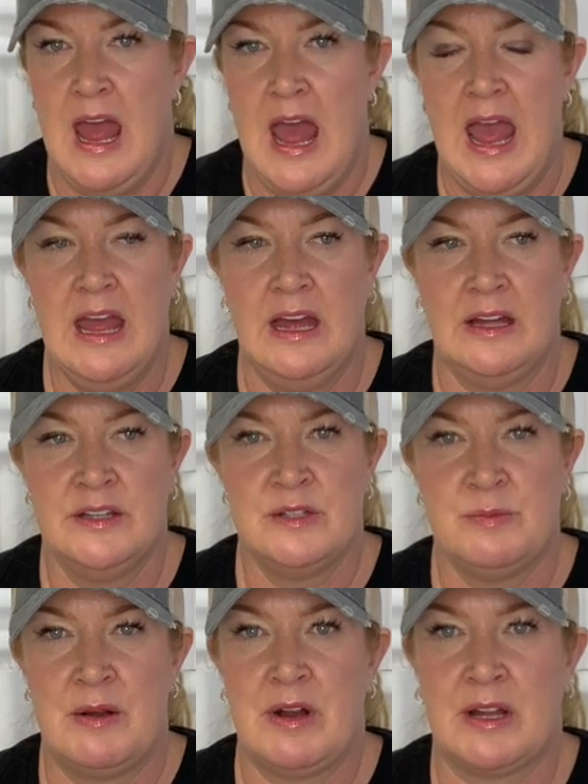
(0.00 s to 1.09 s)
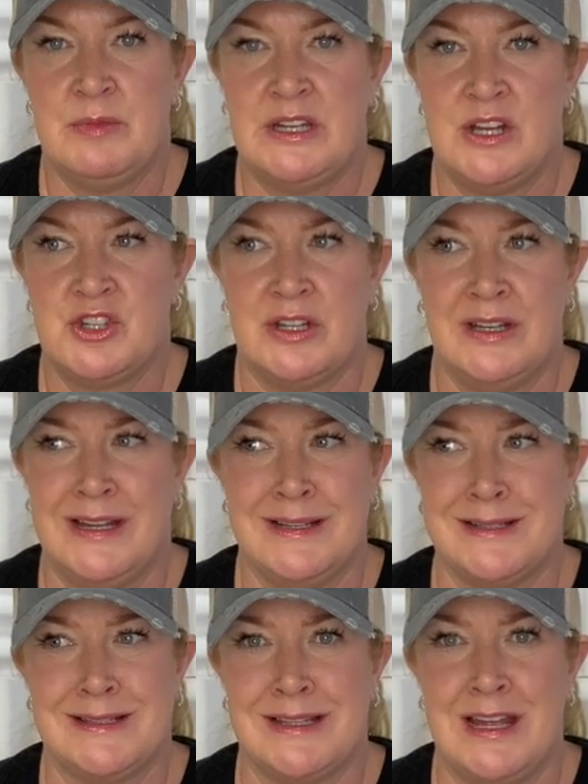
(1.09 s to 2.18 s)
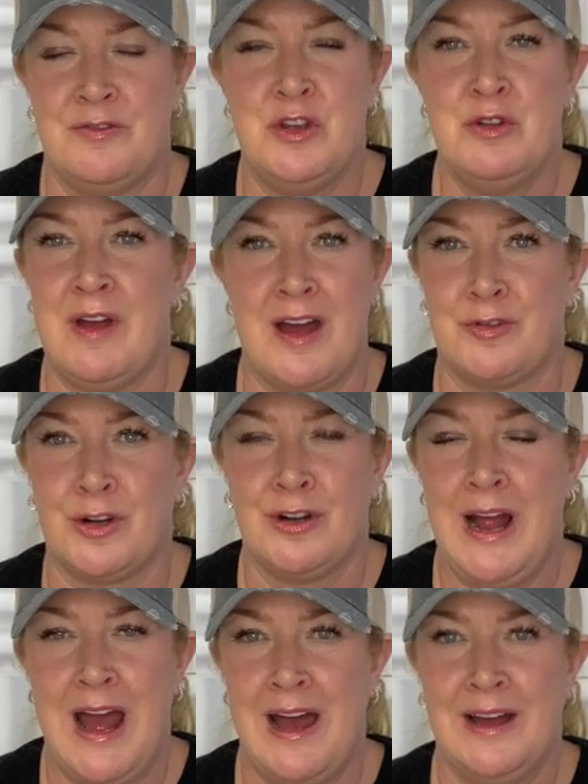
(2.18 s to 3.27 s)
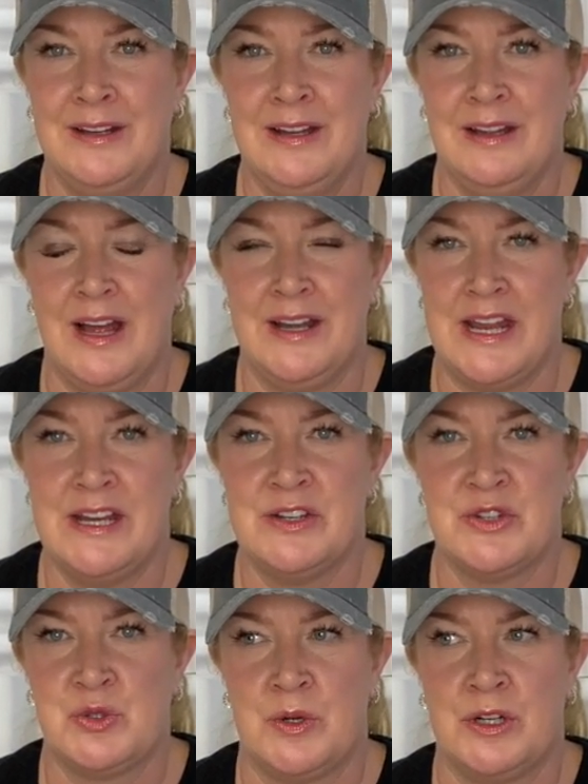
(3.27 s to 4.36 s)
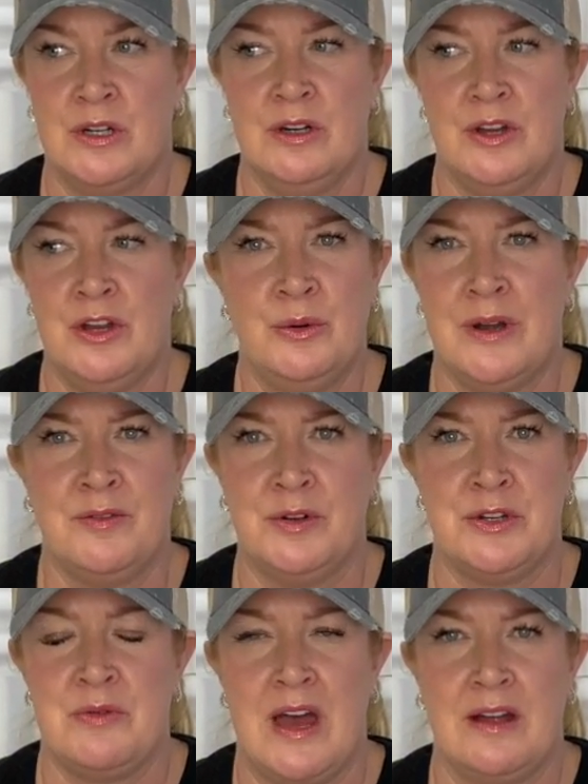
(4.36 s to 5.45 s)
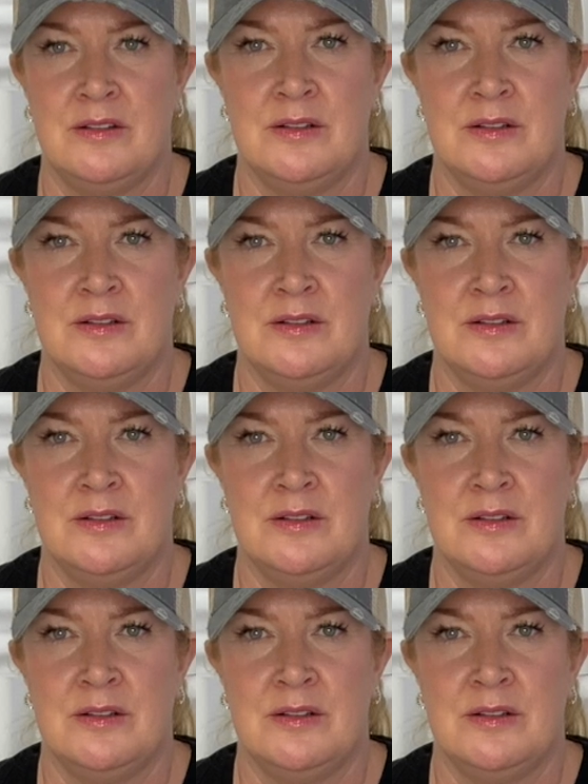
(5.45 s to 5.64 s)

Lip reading: And my recommendation is, if you've ever had an eating disorder, you don't ever do that.